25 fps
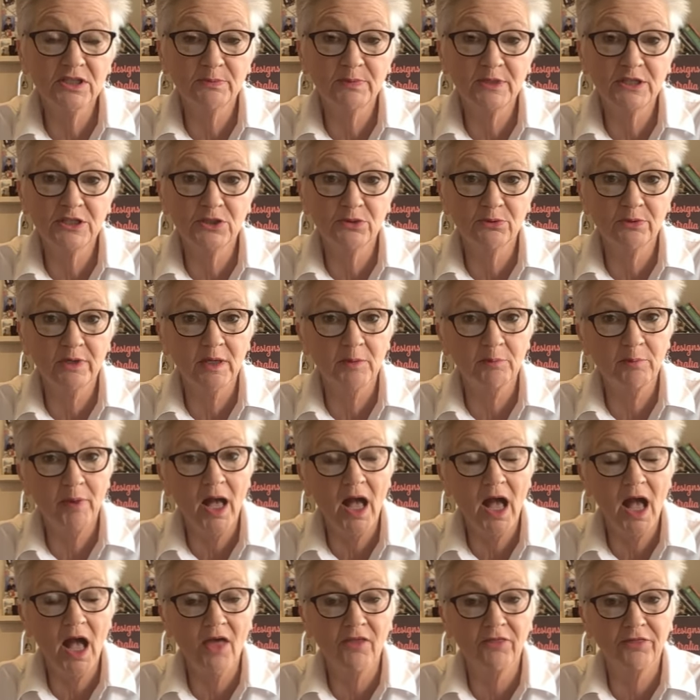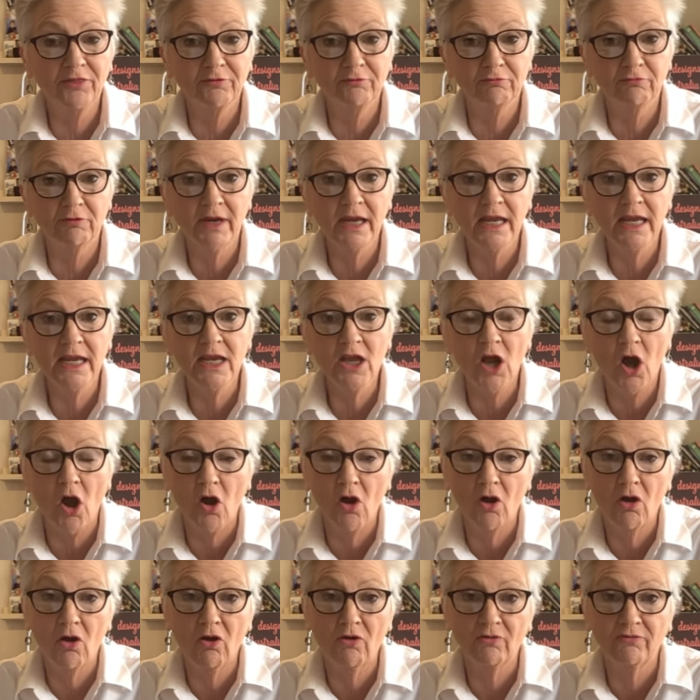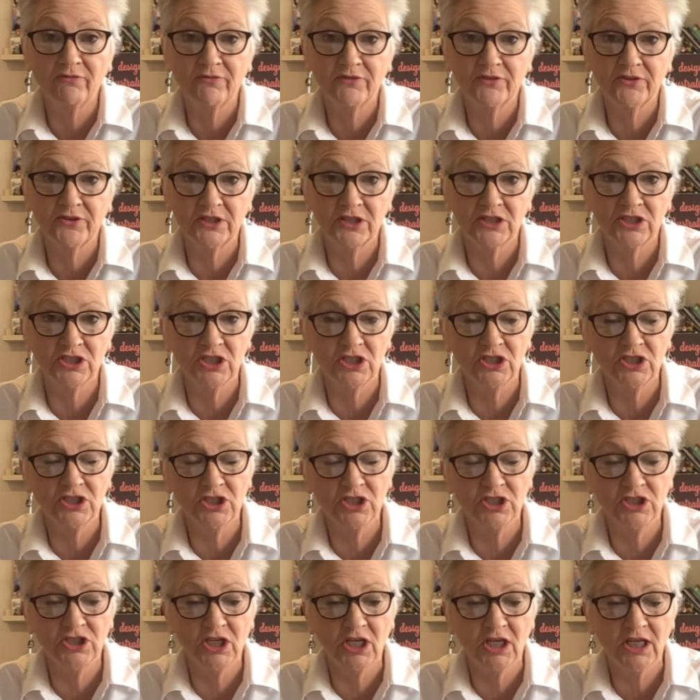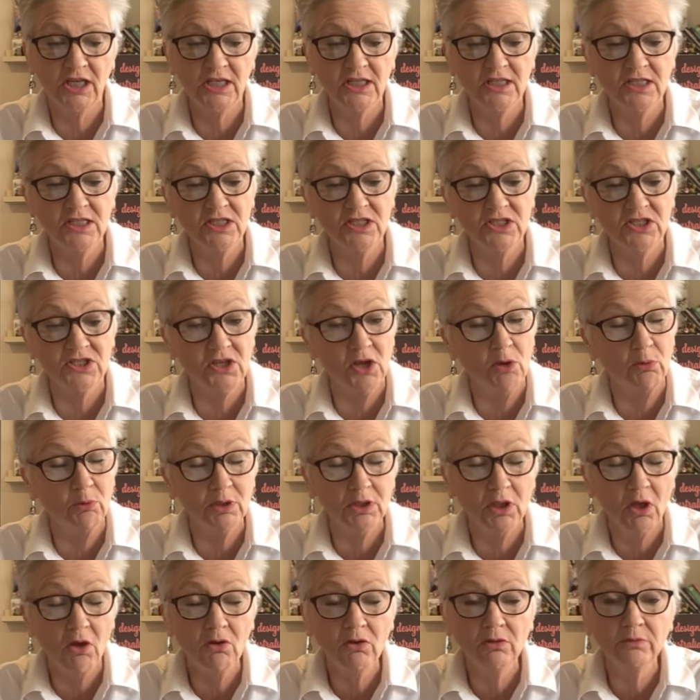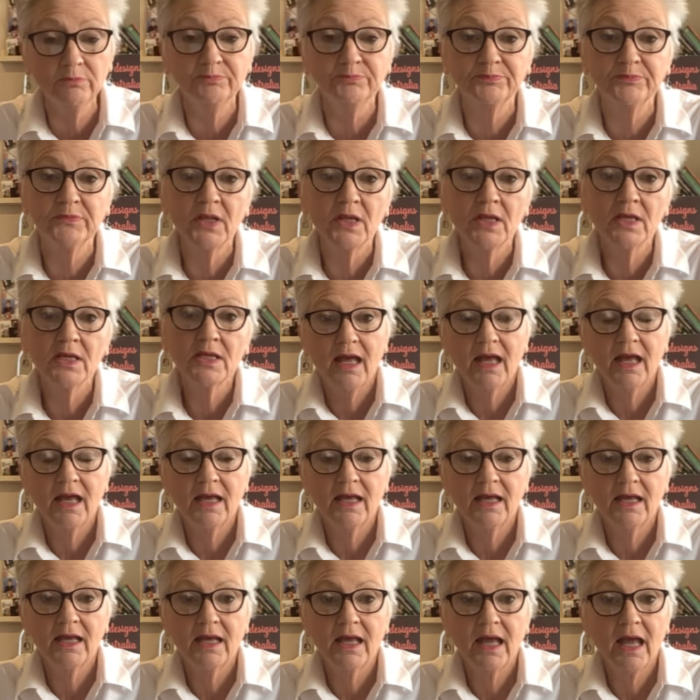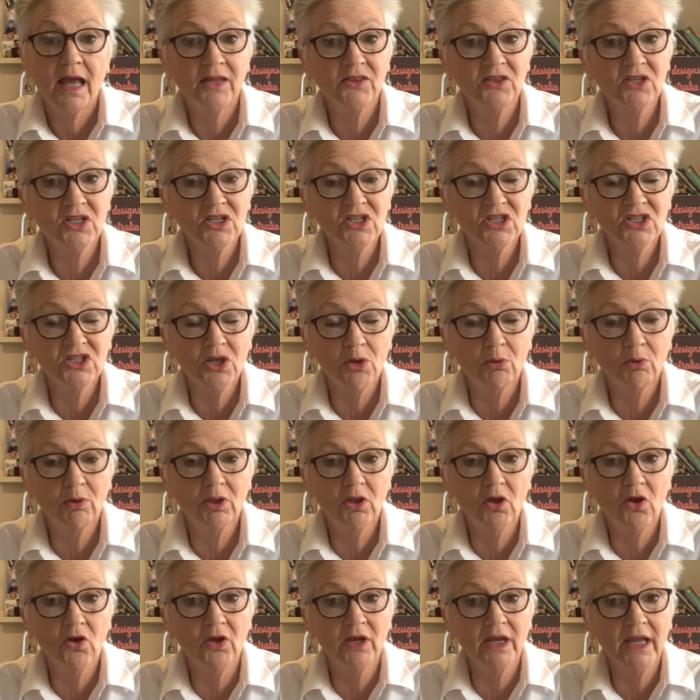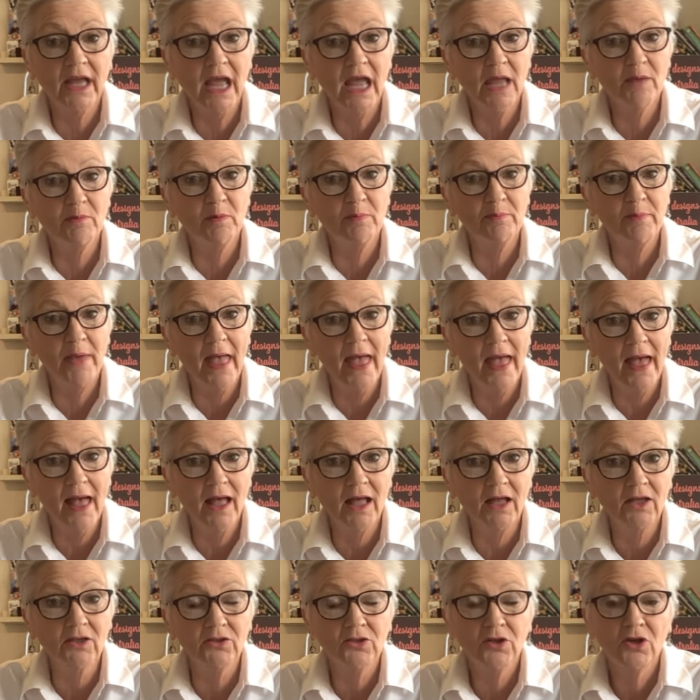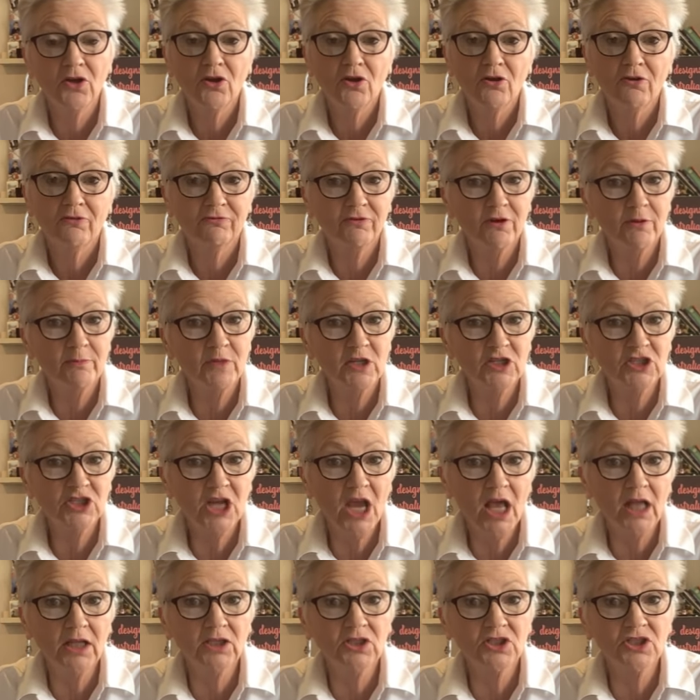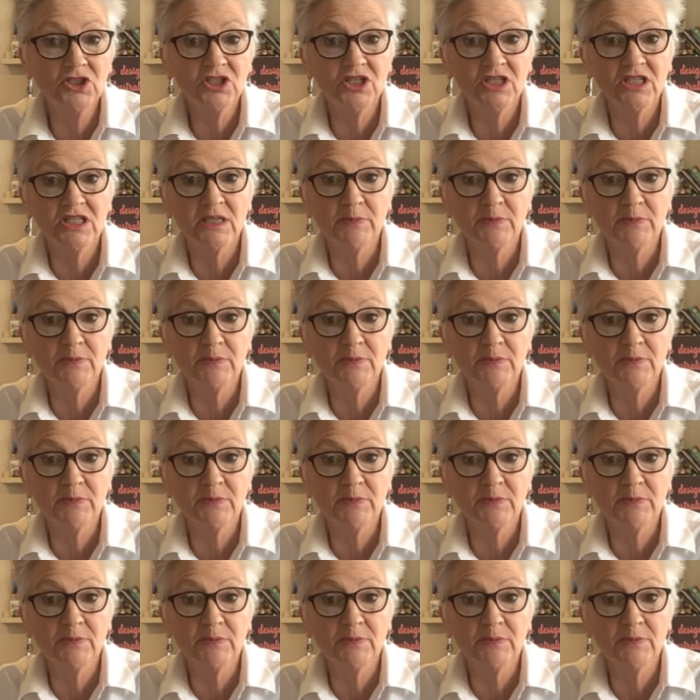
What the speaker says: be doing part 3 of the Ginger Jeans sew along. And this sew along came about from the challenge that's